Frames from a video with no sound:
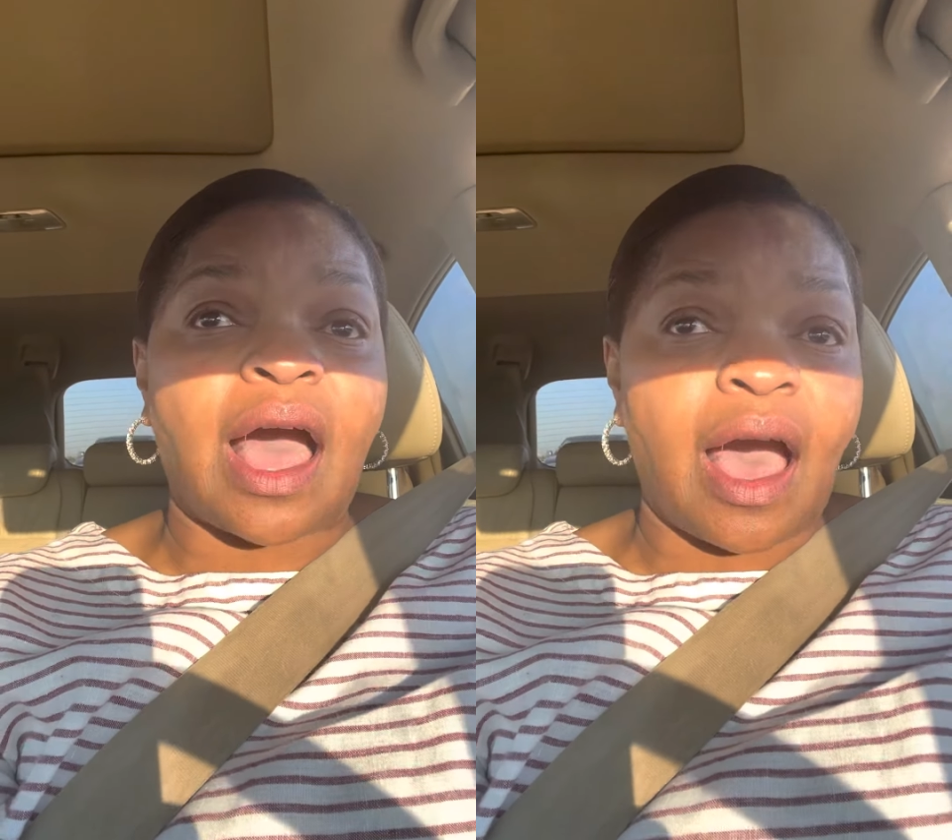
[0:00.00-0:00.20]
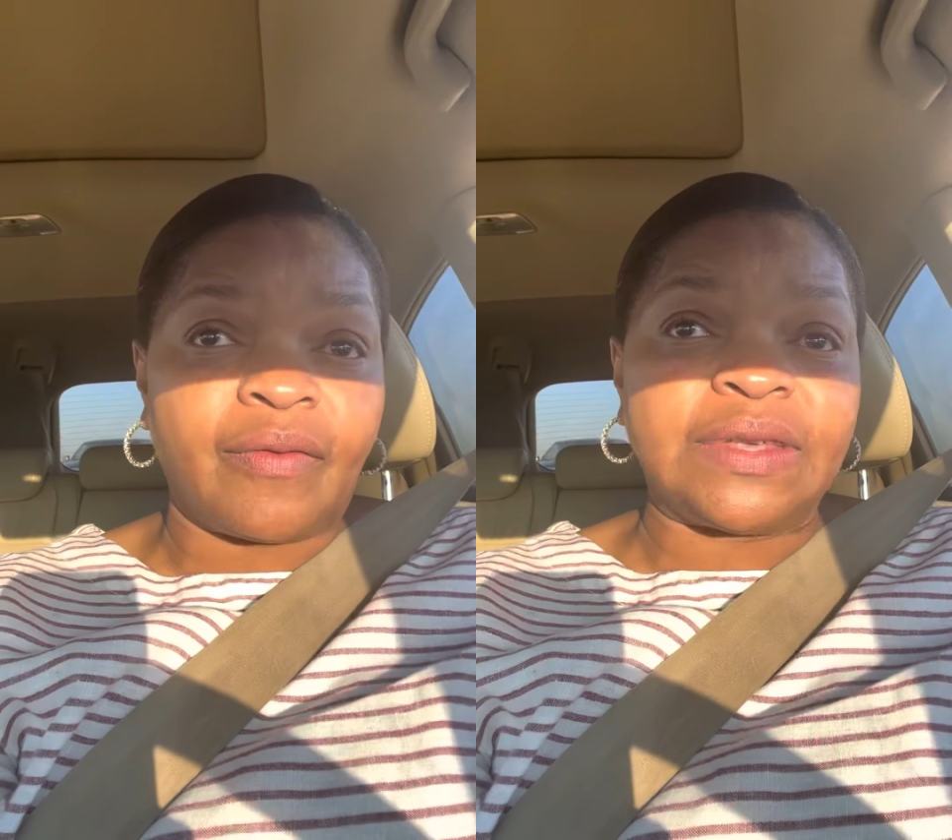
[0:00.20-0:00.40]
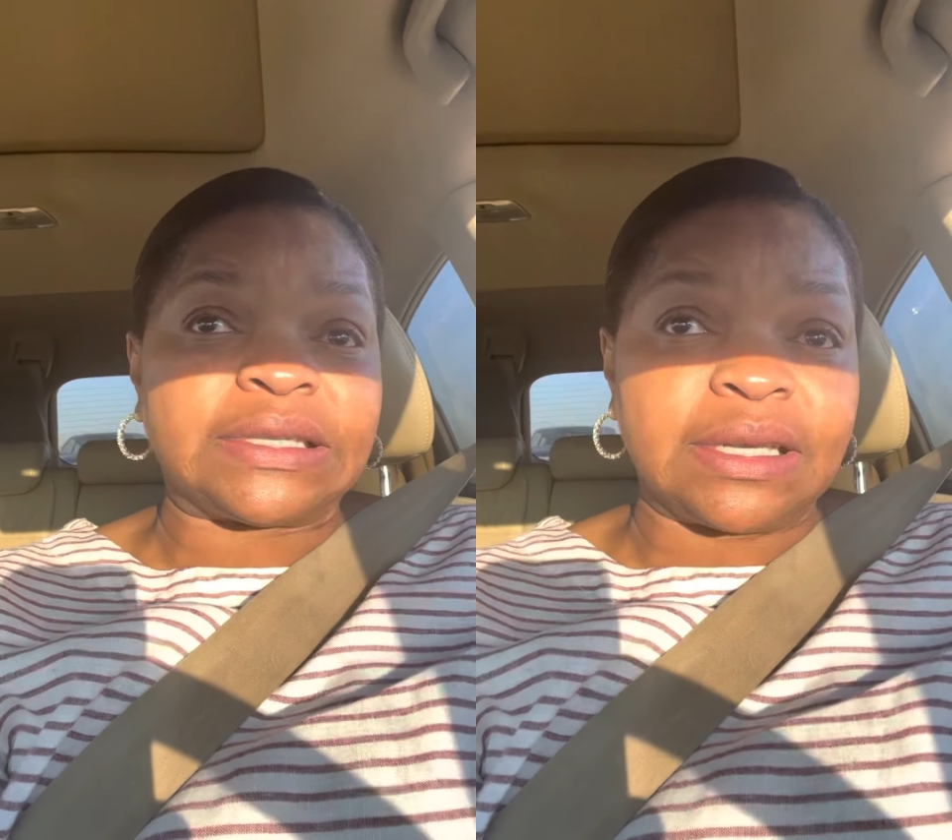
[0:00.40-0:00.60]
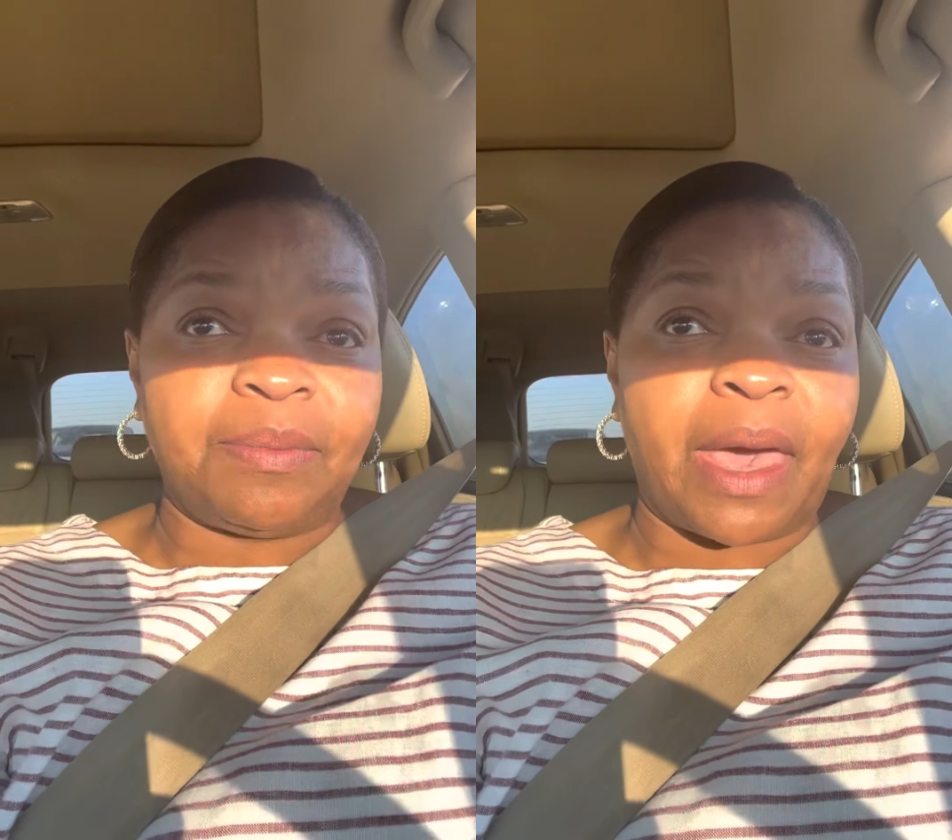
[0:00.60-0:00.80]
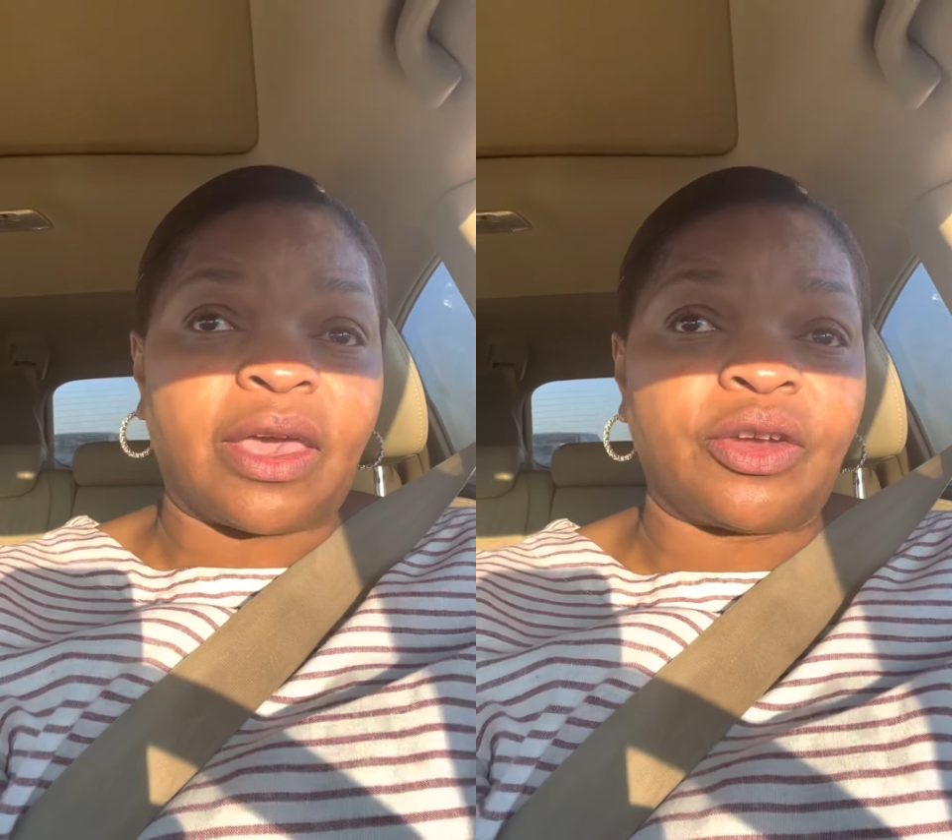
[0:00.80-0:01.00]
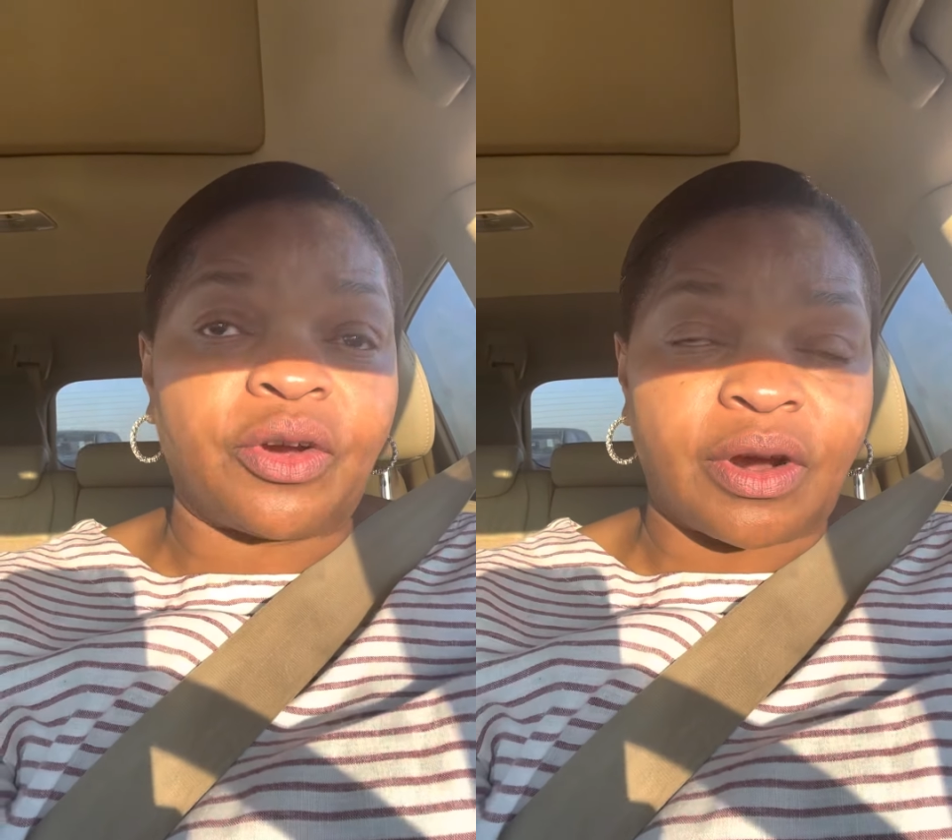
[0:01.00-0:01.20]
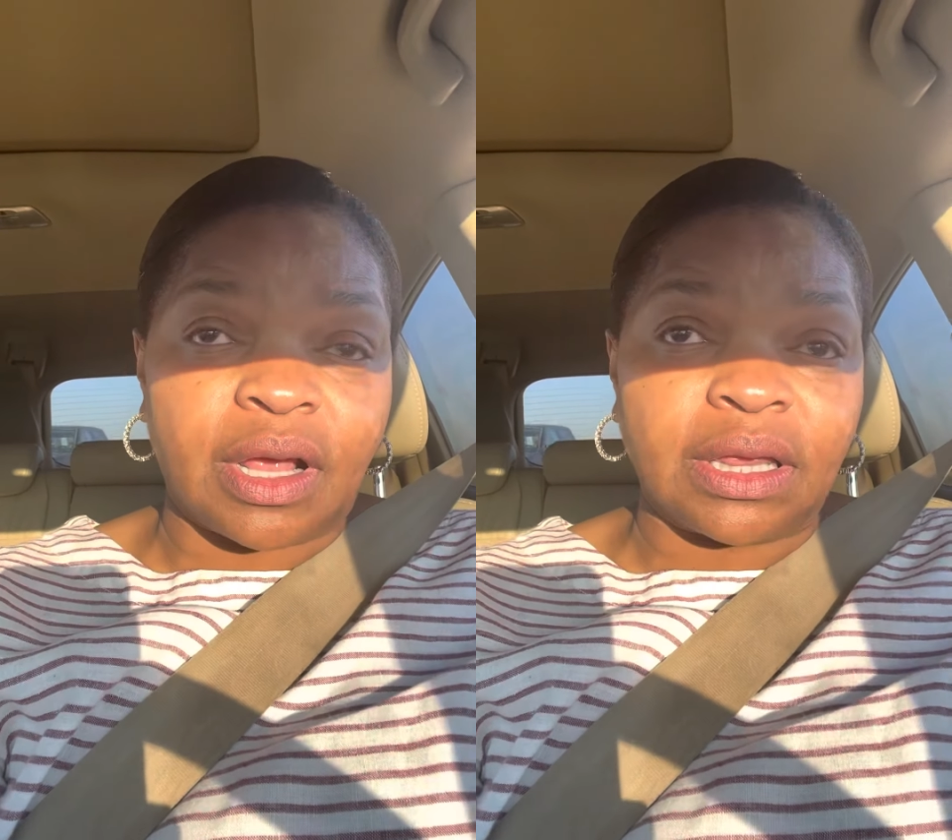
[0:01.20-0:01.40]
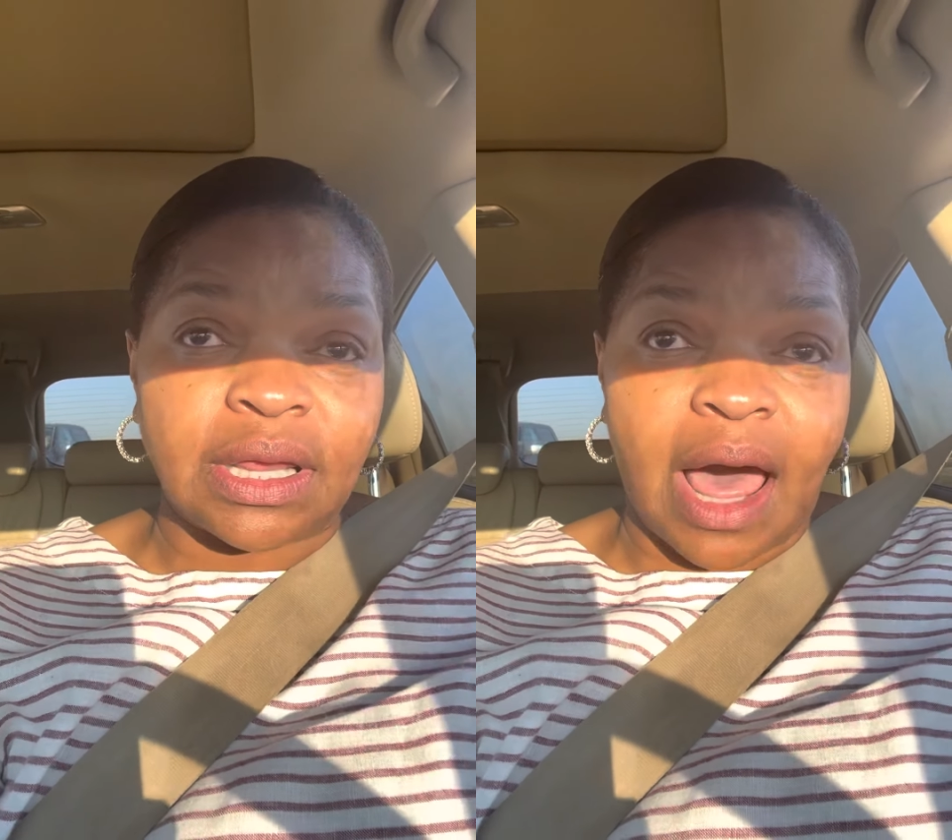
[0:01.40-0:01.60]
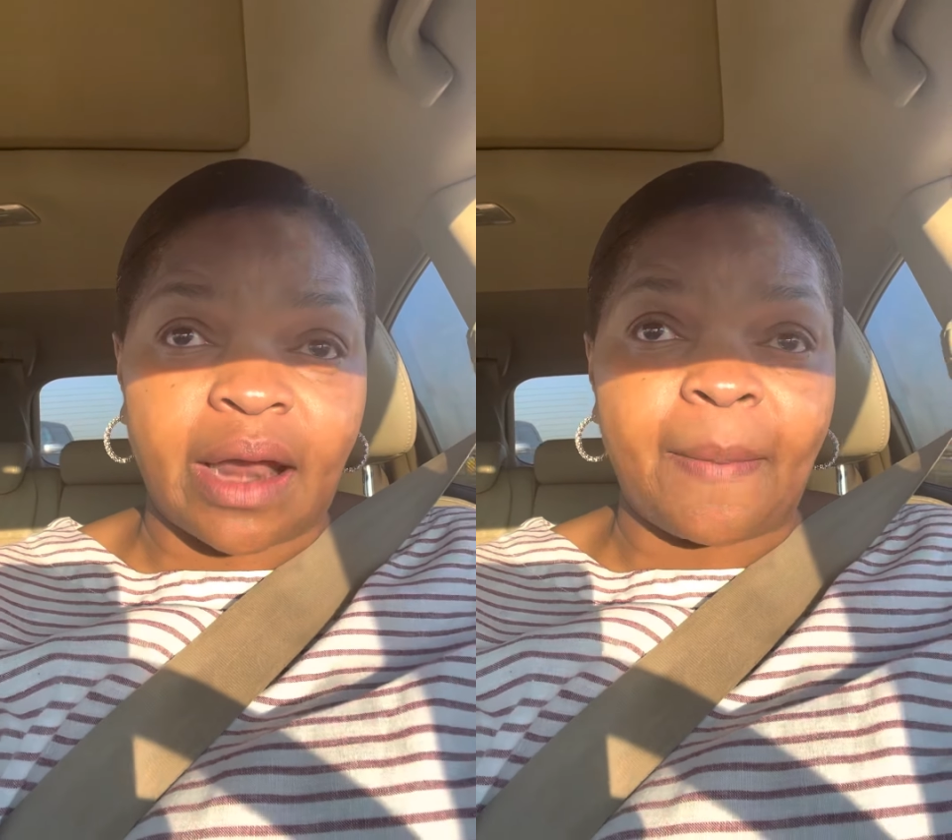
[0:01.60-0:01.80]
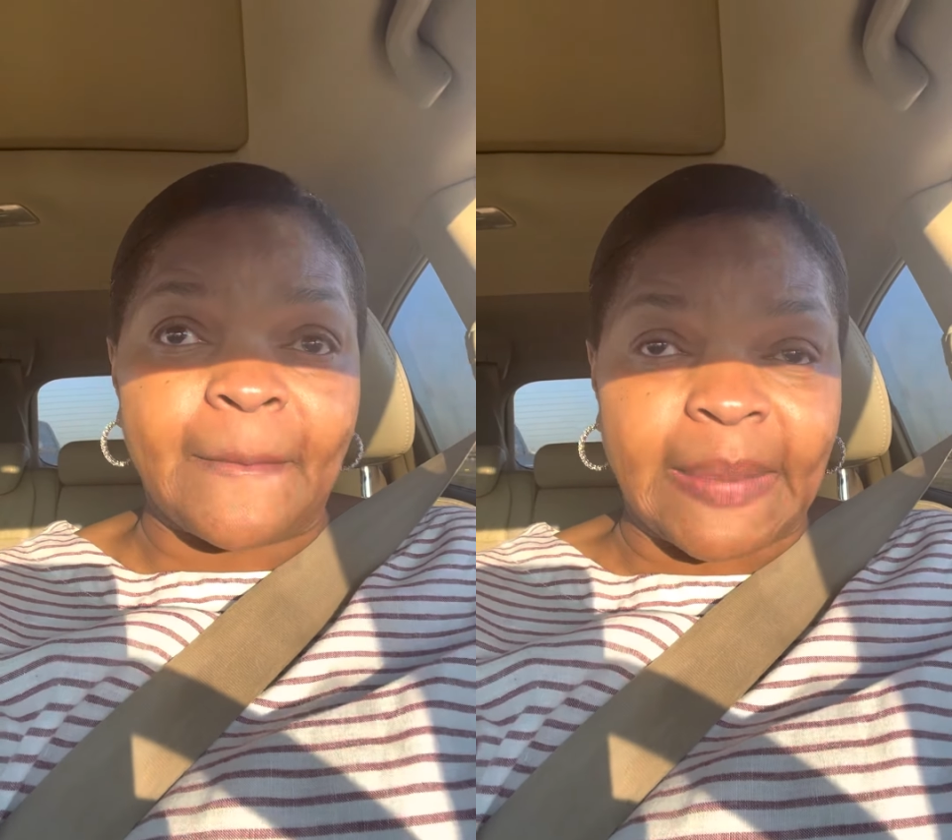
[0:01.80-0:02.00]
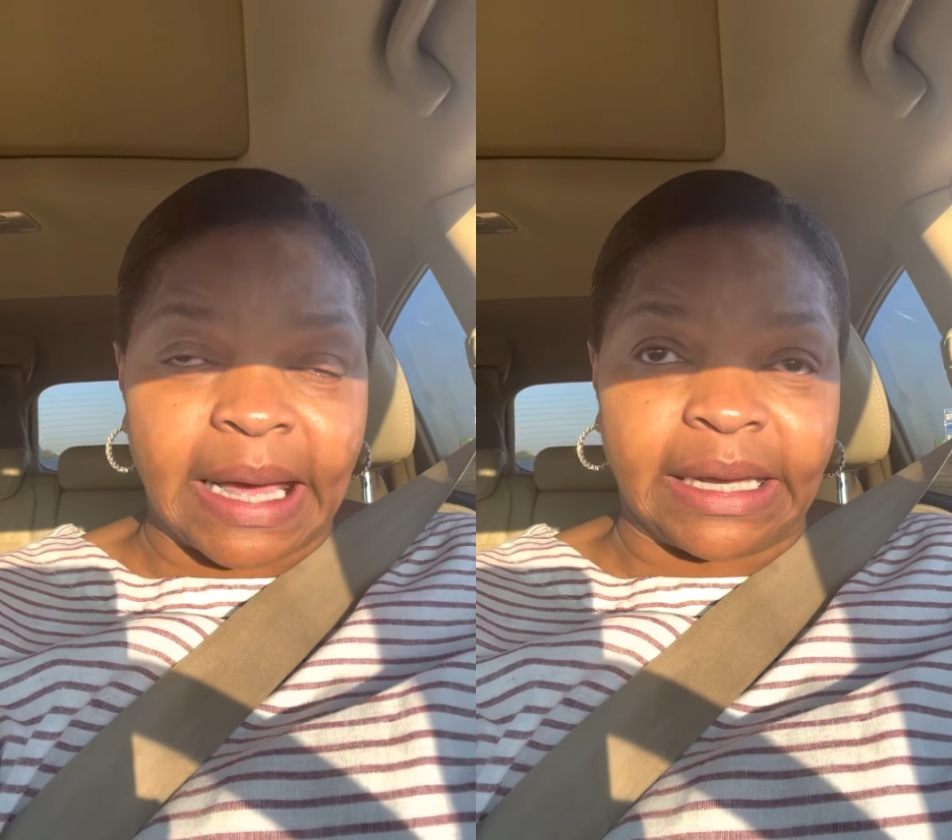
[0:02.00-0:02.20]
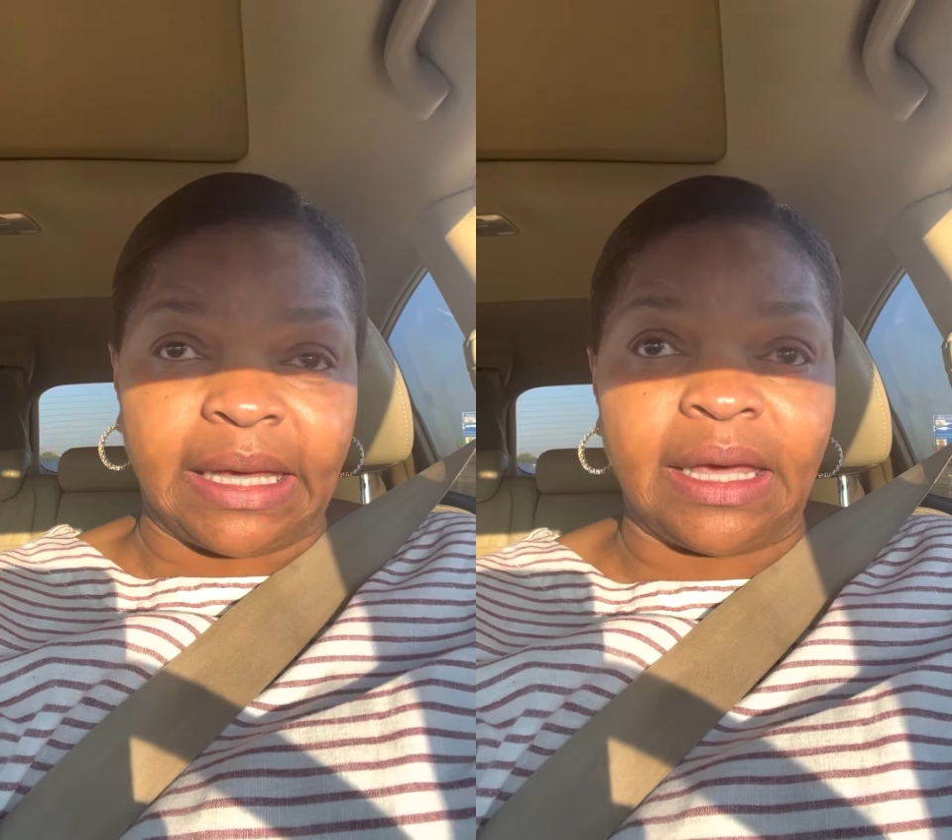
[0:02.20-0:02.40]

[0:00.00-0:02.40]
obviously making her a lot of money.